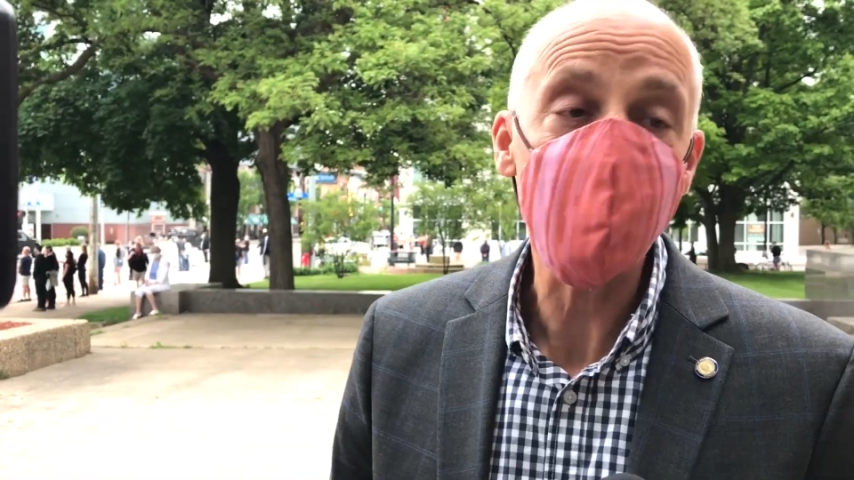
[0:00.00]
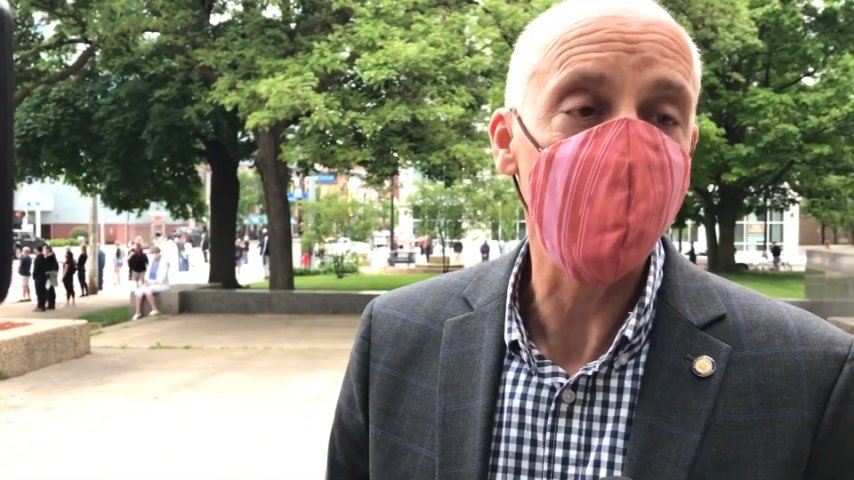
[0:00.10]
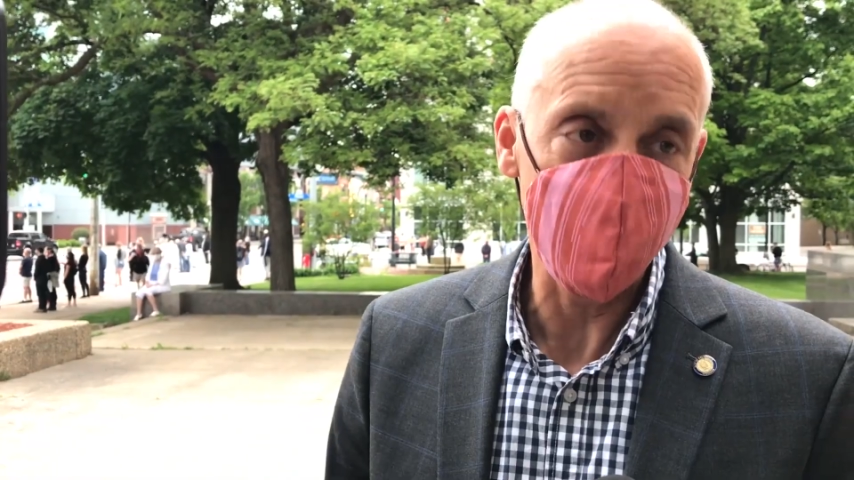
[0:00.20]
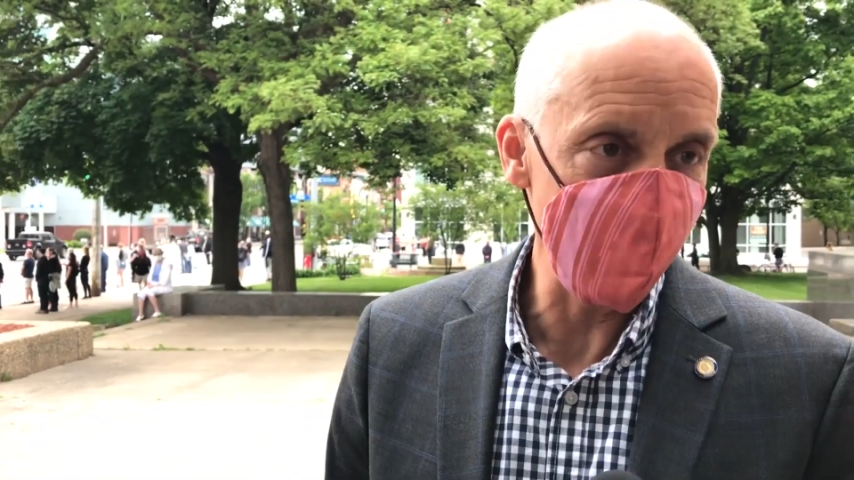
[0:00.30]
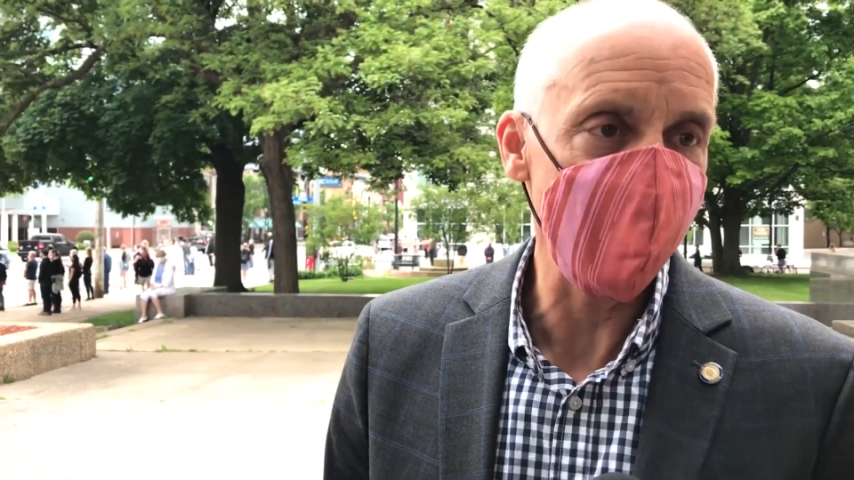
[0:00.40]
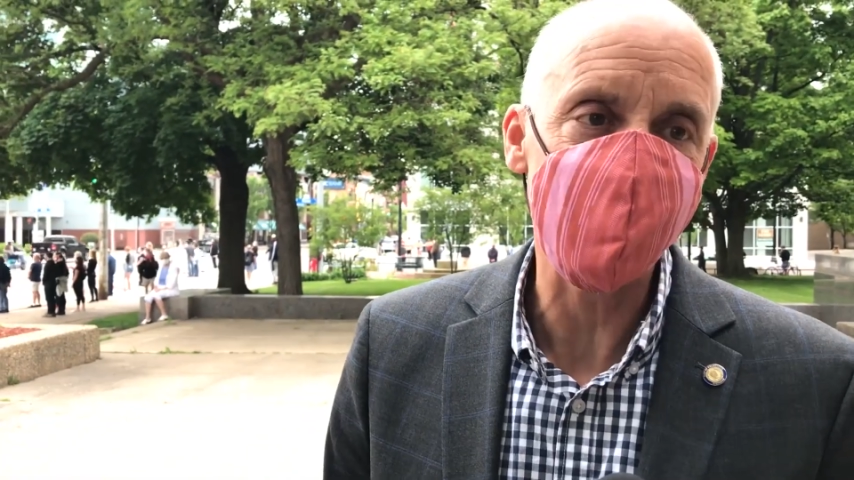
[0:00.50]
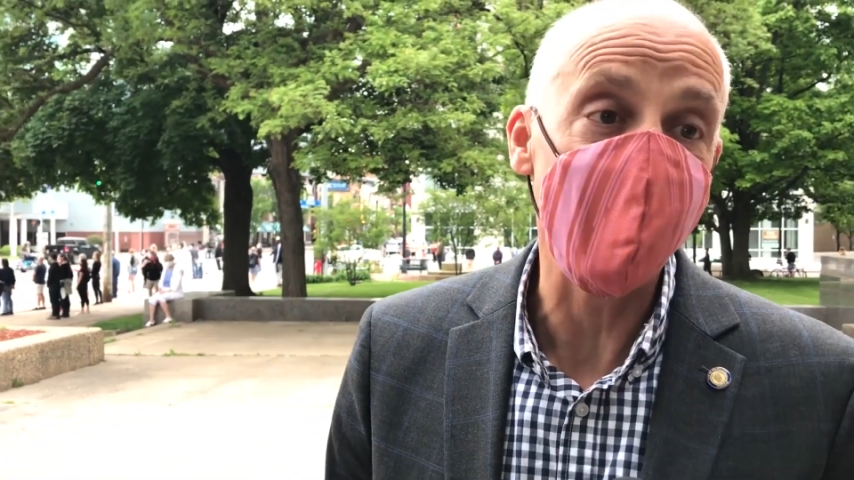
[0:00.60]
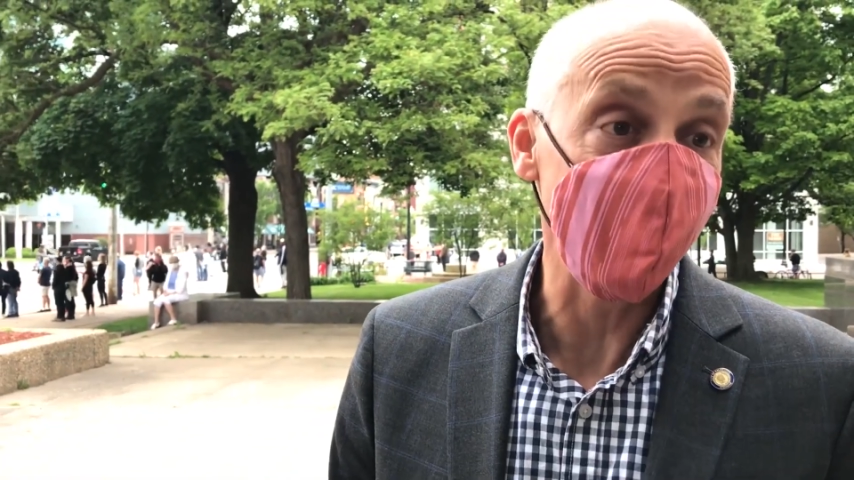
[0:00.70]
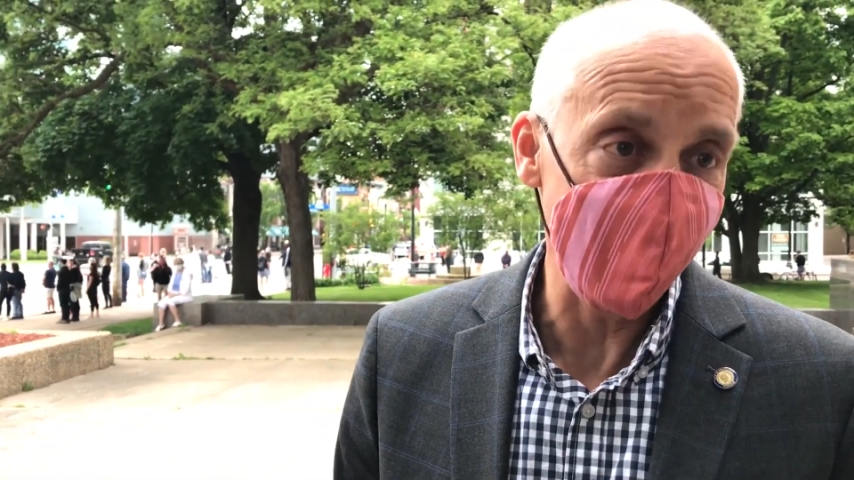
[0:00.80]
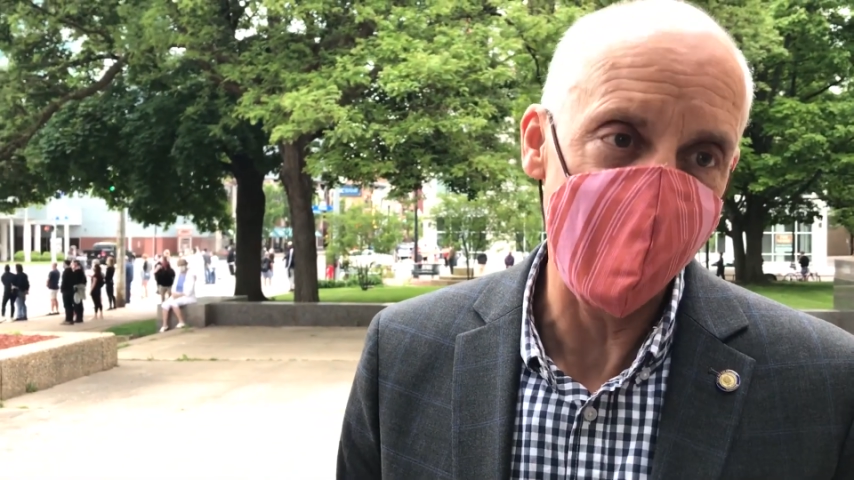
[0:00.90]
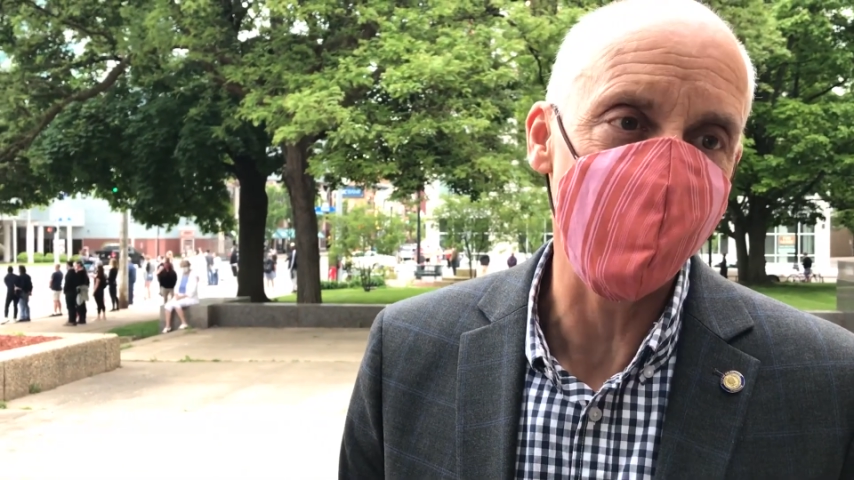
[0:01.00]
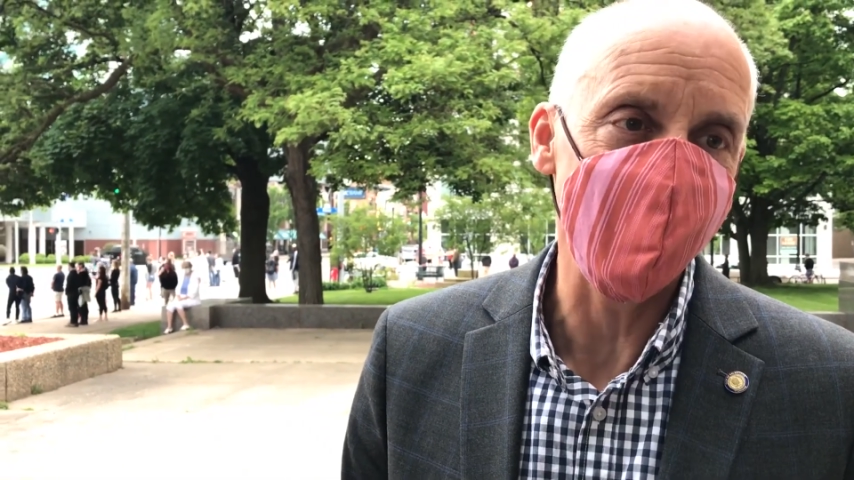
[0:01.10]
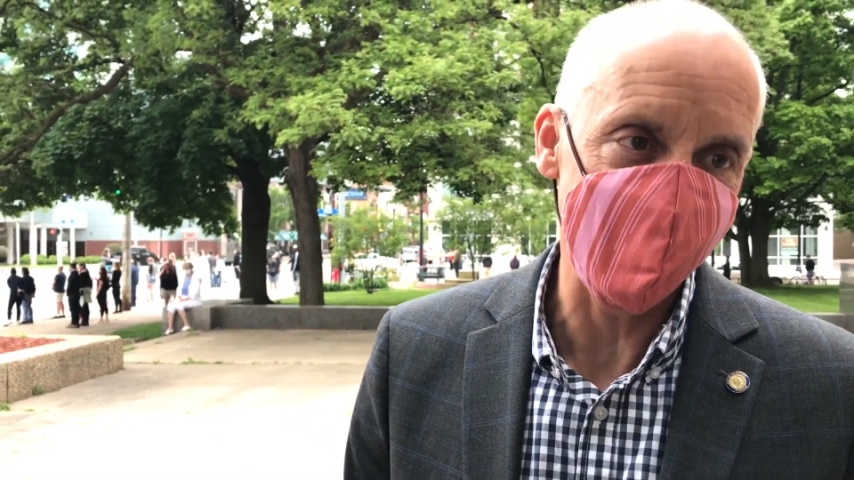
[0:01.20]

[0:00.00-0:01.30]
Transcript: gonna believe that's not gonna happen in